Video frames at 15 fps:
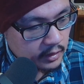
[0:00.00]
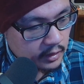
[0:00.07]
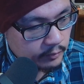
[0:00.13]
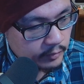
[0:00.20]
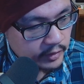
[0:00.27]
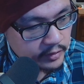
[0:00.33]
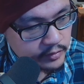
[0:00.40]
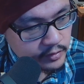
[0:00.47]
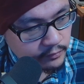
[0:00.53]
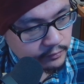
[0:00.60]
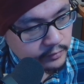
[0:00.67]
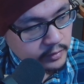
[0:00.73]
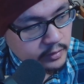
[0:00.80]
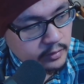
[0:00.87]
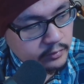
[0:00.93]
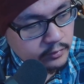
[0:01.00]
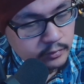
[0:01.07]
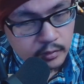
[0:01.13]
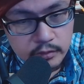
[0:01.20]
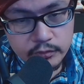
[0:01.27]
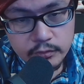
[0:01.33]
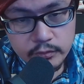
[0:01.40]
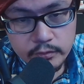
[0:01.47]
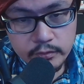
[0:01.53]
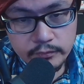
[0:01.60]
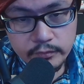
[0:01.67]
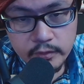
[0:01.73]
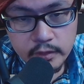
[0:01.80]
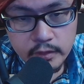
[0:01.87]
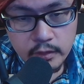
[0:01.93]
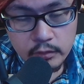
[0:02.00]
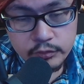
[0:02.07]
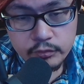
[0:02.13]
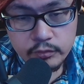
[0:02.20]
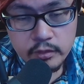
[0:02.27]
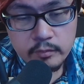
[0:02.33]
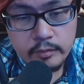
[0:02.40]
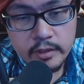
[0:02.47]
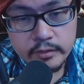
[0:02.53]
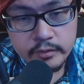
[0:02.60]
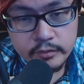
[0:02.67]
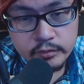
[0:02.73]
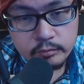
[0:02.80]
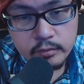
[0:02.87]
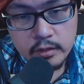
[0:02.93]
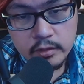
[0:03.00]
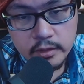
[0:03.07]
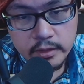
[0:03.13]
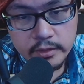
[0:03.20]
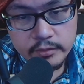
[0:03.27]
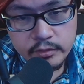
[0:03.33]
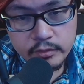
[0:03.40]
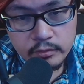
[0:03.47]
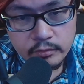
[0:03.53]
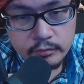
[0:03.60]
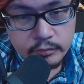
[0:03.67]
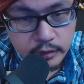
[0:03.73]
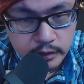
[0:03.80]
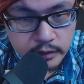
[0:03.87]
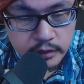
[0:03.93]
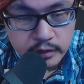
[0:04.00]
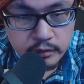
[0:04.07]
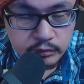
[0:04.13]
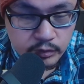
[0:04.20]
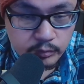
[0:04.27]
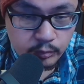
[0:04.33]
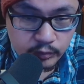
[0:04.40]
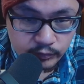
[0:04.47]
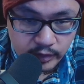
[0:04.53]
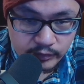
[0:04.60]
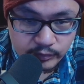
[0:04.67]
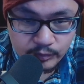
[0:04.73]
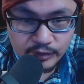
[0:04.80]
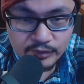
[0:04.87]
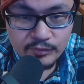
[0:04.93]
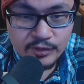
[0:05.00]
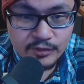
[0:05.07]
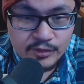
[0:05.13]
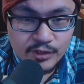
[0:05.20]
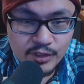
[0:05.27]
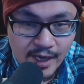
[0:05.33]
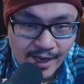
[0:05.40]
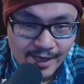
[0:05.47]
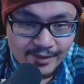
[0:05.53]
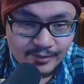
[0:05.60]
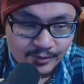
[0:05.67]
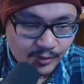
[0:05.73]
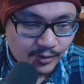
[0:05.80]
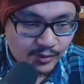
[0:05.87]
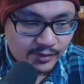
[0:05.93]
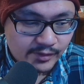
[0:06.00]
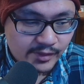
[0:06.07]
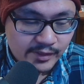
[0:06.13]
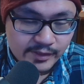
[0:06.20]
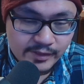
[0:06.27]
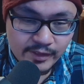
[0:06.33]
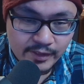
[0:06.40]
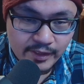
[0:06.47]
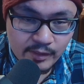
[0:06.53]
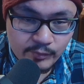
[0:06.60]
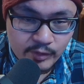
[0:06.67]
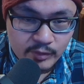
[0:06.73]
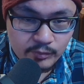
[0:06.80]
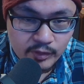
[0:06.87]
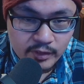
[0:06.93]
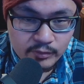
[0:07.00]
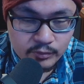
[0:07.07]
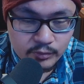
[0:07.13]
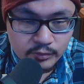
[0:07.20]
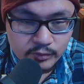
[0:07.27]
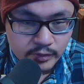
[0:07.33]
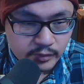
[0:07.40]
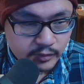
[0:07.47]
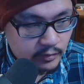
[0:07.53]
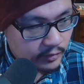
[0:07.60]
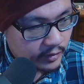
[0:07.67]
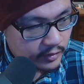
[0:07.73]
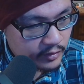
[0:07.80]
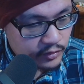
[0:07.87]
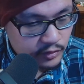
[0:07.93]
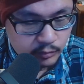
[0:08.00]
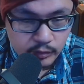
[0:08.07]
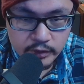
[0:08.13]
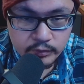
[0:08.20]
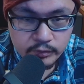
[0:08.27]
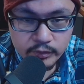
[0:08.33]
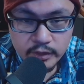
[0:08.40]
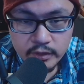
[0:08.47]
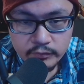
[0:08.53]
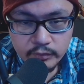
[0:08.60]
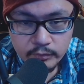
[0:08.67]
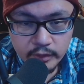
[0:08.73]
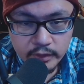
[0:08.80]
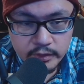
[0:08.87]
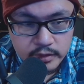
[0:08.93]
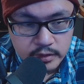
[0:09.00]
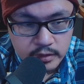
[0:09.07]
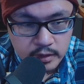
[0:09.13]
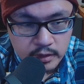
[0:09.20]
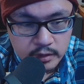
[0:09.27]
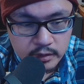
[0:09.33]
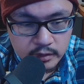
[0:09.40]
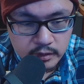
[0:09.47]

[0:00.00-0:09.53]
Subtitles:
But that's definitely another alternative. I also thought about it as well. You don't really need a 3.5 millimeter jack on the dynamic mic or the condenser mic or any of the mics